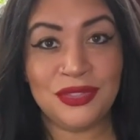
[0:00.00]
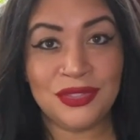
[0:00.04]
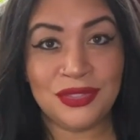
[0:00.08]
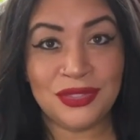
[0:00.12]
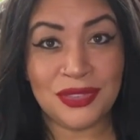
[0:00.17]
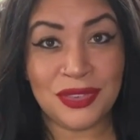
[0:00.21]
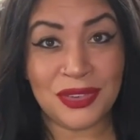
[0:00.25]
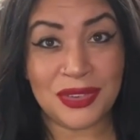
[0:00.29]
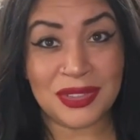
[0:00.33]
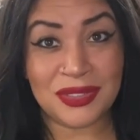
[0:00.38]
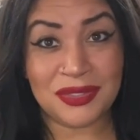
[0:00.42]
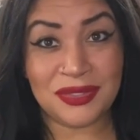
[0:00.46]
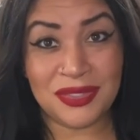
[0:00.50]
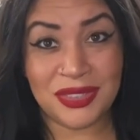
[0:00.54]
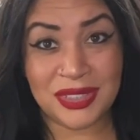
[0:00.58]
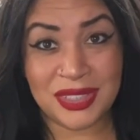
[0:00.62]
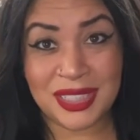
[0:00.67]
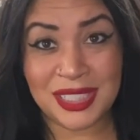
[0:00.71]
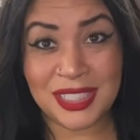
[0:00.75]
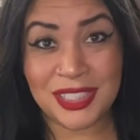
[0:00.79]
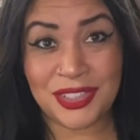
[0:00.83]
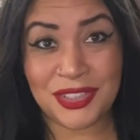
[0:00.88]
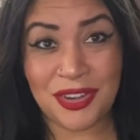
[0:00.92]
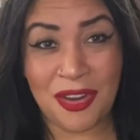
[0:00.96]
or
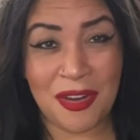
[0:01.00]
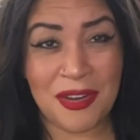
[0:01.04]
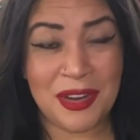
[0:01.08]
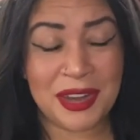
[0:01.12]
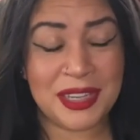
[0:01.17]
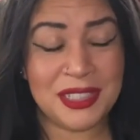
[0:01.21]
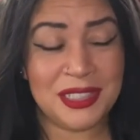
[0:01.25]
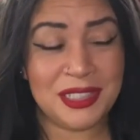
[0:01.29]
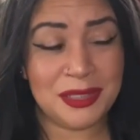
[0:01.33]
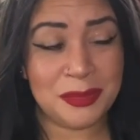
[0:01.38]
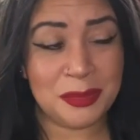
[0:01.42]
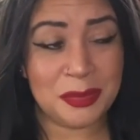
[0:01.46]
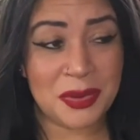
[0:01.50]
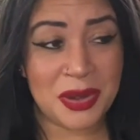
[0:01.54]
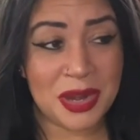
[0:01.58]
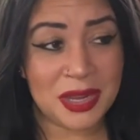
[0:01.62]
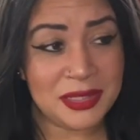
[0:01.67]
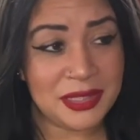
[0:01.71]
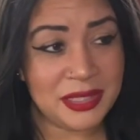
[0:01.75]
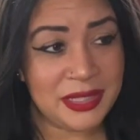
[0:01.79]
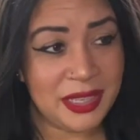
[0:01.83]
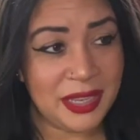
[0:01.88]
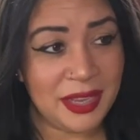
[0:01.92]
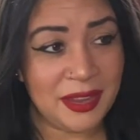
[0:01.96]
really dark and
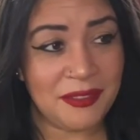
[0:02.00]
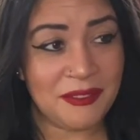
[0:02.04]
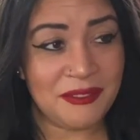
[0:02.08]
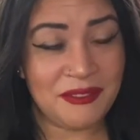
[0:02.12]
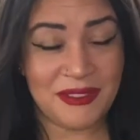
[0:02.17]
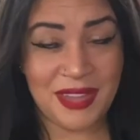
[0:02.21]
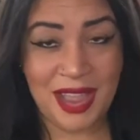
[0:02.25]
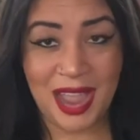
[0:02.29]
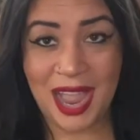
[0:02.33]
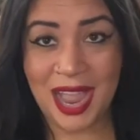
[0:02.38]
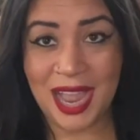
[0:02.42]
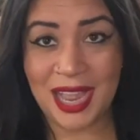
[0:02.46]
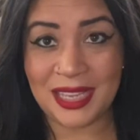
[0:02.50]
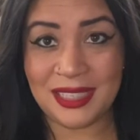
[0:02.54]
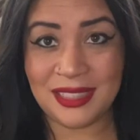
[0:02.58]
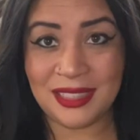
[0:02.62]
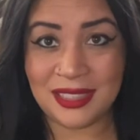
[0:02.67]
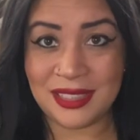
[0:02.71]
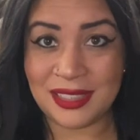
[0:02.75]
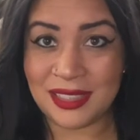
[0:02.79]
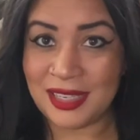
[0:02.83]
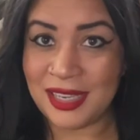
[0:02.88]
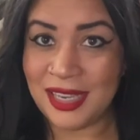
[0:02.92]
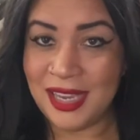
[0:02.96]
depressing
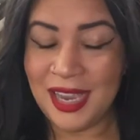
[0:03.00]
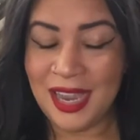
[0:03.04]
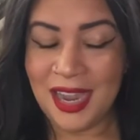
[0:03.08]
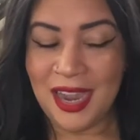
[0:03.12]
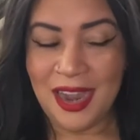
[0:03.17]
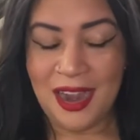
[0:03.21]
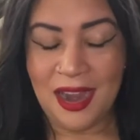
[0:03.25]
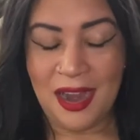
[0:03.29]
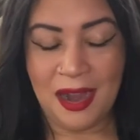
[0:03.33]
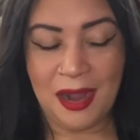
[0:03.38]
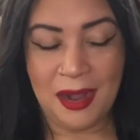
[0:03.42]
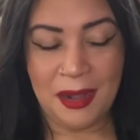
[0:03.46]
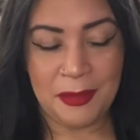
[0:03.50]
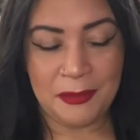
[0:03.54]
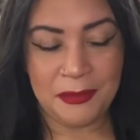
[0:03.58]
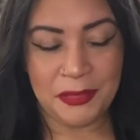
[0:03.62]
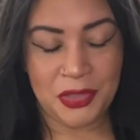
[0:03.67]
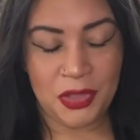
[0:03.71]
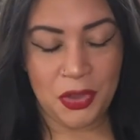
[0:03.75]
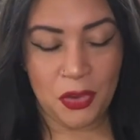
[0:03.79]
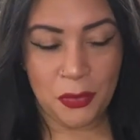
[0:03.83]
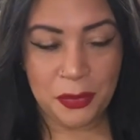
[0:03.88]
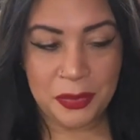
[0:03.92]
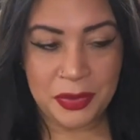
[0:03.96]
fast. Um,
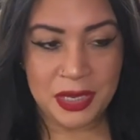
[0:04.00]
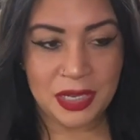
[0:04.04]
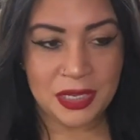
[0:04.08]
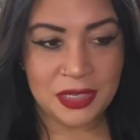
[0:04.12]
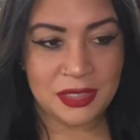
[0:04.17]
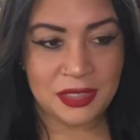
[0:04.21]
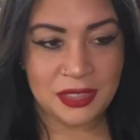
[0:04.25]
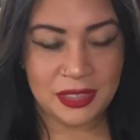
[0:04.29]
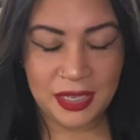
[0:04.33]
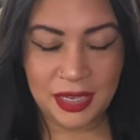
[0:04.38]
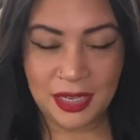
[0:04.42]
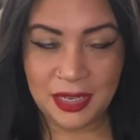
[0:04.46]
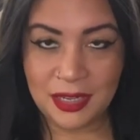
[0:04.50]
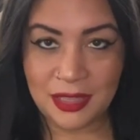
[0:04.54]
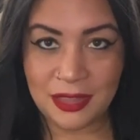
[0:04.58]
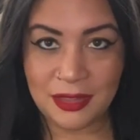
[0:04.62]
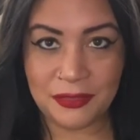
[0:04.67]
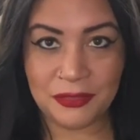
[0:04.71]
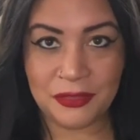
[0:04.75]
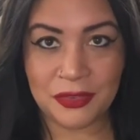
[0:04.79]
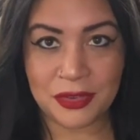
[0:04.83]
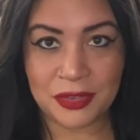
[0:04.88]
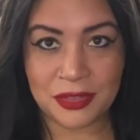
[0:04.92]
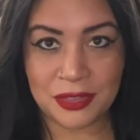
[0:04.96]
the opening scene in the
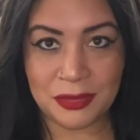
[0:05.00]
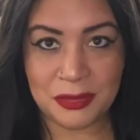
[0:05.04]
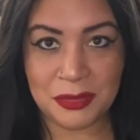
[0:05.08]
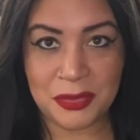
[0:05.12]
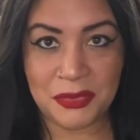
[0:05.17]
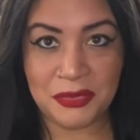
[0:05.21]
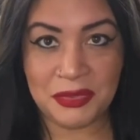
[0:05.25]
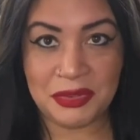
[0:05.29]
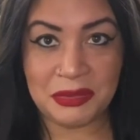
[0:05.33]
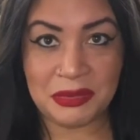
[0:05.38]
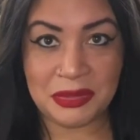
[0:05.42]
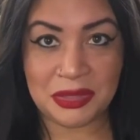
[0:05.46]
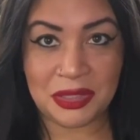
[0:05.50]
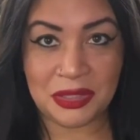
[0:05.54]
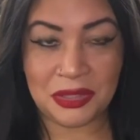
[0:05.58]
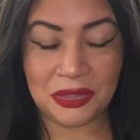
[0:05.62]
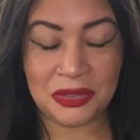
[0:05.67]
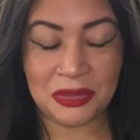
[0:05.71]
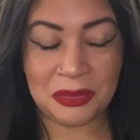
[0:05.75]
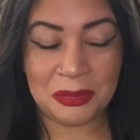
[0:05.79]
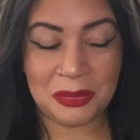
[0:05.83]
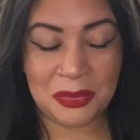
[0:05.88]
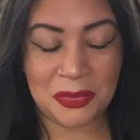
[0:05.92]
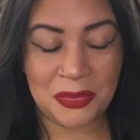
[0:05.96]
first movie with the
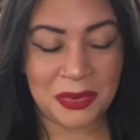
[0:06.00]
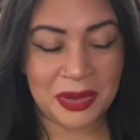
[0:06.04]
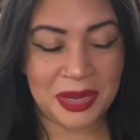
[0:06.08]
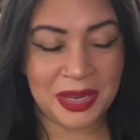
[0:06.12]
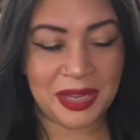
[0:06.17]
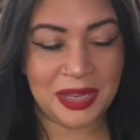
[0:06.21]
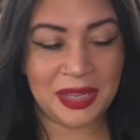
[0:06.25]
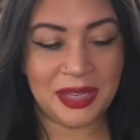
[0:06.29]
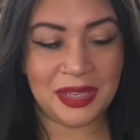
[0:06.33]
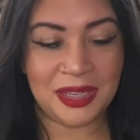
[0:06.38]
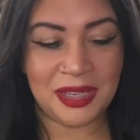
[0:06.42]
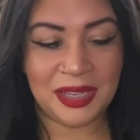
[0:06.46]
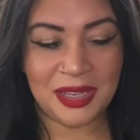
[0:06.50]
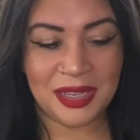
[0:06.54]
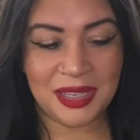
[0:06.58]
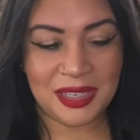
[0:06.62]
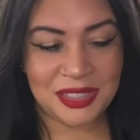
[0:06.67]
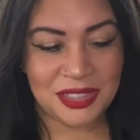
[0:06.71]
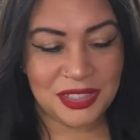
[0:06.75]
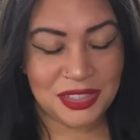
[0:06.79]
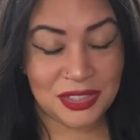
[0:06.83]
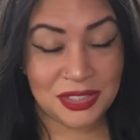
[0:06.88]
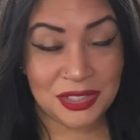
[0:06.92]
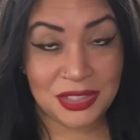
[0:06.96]
little boy,
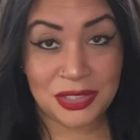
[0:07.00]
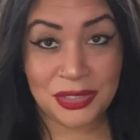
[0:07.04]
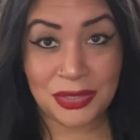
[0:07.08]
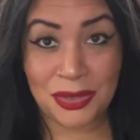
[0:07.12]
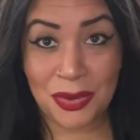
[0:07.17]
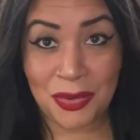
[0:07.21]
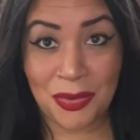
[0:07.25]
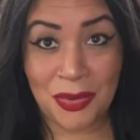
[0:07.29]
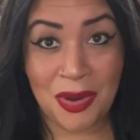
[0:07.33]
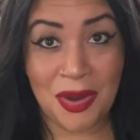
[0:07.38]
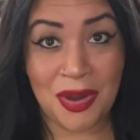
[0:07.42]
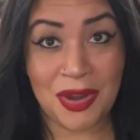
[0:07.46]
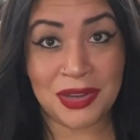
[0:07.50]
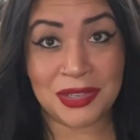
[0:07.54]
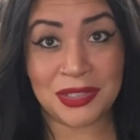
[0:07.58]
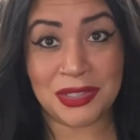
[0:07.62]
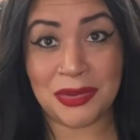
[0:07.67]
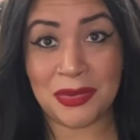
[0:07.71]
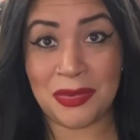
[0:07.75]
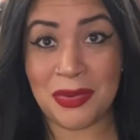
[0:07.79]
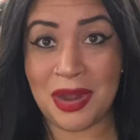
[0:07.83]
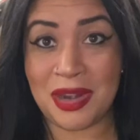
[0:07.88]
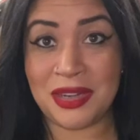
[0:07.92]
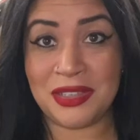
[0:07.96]
it's just so hard
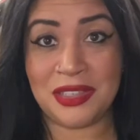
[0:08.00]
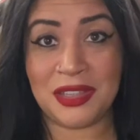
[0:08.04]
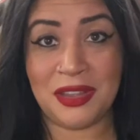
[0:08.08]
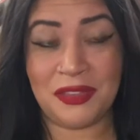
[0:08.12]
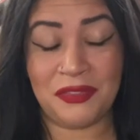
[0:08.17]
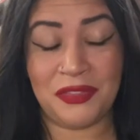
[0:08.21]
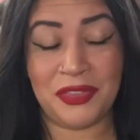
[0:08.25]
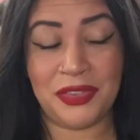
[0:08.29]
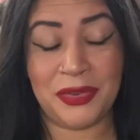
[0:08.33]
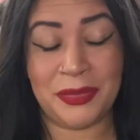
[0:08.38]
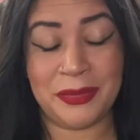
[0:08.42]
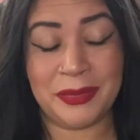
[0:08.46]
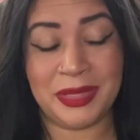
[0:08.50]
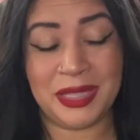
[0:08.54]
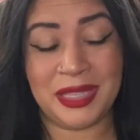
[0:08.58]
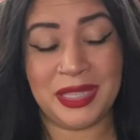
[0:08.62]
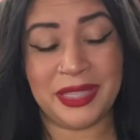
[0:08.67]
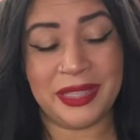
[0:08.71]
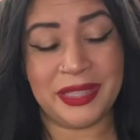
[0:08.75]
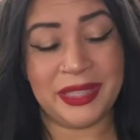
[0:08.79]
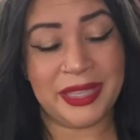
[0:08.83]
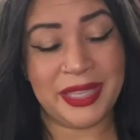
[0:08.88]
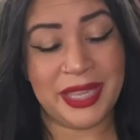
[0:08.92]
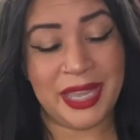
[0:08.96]
to watch that film. And
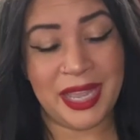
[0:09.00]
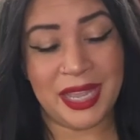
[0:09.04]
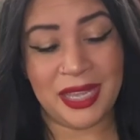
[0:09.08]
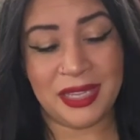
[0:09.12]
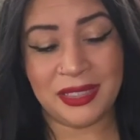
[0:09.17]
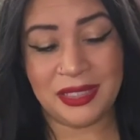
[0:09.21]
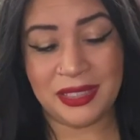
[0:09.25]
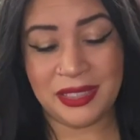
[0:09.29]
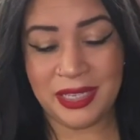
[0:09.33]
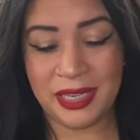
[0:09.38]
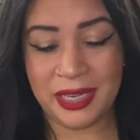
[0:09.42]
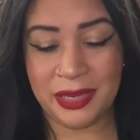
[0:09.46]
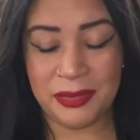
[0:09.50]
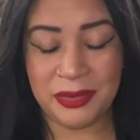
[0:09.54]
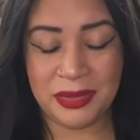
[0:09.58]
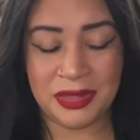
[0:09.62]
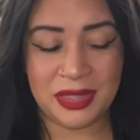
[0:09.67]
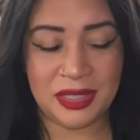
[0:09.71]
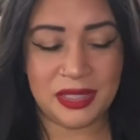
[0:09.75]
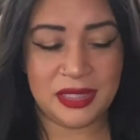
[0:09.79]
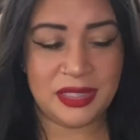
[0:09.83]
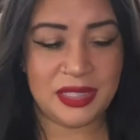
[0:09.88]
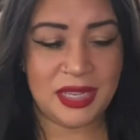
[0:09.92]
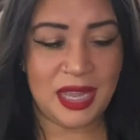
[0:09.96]
then the ending
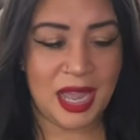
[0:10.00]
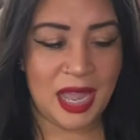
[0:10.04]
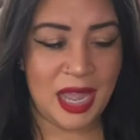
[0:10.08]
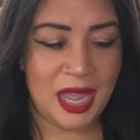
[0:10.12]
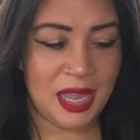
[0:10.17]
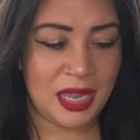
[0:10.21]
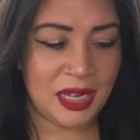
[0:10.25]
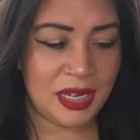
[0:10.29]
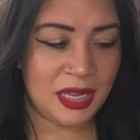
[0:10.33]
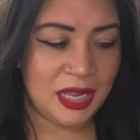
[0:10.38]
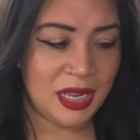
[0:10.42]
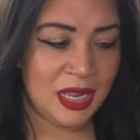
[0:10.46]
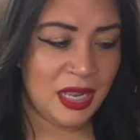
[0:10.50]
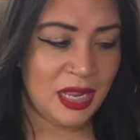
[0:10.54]
with the dad,